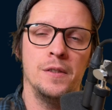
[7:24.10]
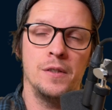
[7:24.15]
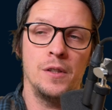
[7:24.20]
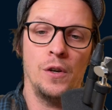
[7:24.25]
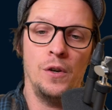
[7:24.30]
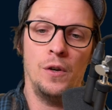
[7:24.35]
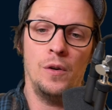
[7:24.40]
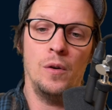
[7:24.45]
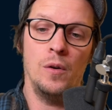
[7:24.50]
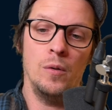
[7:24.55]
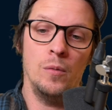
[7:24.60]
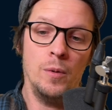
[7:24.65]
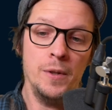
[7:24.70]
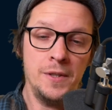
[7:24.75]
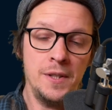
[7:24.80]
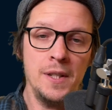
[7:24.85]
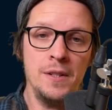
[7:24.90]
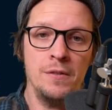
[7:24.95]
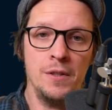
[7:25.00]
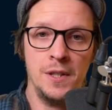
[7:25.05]
So
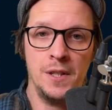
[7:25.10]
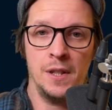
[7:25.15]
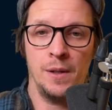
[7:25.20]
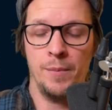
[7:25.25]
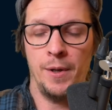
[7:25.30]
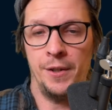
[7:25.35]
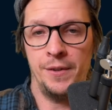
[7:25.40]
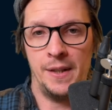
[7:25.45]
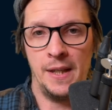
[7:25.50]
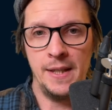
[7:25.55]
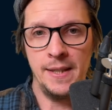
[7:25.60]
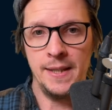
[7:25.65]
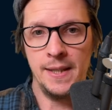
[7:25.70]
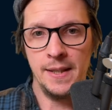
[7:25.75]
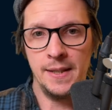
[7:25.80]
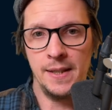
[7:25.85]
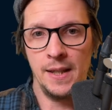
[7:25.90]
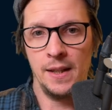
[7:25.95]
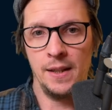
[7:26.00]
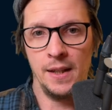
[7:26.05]
what's interesting about this
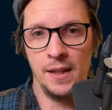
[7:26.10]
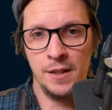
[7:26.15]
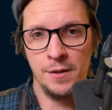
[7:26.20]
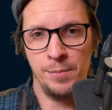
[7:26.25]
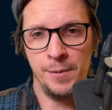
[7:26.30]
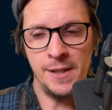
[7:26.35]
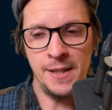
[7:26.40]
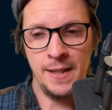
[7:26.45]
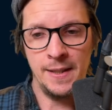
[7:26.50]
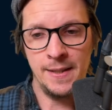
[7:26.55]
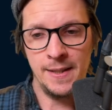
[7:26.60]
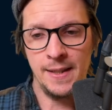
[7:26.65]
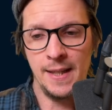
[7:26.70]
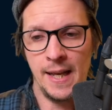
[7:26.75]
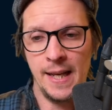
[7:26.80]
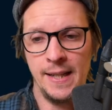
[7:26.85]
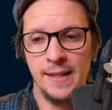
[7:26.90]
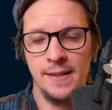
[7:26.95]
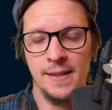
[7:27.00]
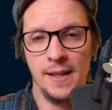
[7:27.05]
is that explicit
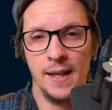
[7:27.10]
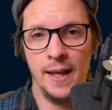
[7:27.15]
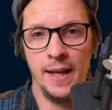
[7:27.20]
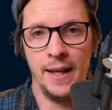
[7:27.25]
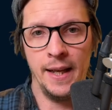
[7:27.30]
states